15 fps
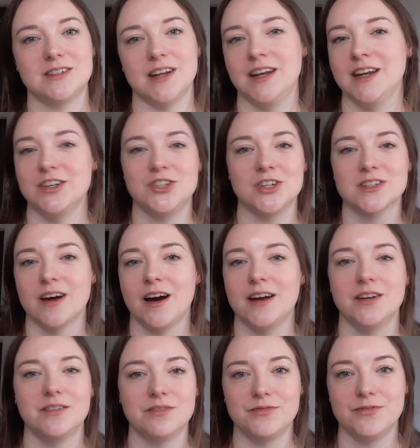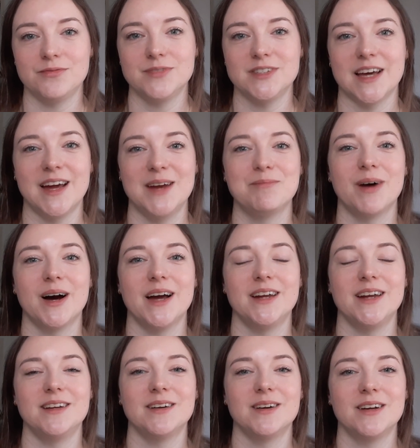it's just kind of sat in my,